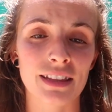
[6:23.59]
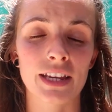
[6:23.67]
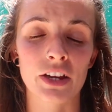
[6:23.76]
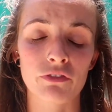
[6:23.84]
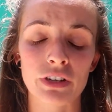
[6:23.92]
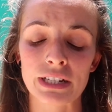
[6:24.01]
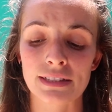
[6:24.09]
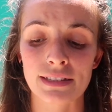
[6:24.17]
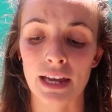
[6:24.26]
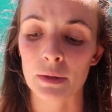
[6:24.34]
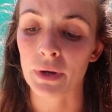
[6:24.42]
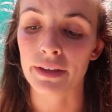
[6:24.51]
They get really
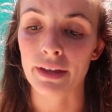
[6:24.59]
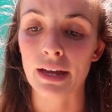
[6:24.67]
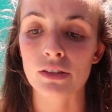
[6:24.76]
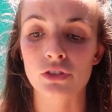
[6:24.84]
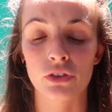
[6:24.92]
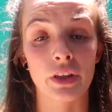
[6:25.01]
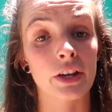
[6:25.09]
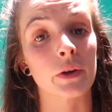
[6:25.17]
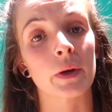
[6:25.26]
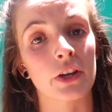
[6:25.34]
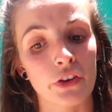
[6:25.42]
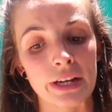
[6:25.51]
scared by that, so they're
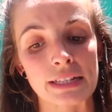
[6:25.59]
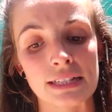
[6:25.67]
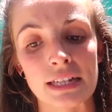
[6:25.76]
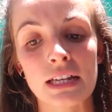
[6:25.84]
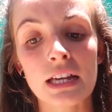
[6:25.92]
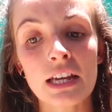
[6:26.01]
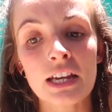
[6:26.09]
going crazy.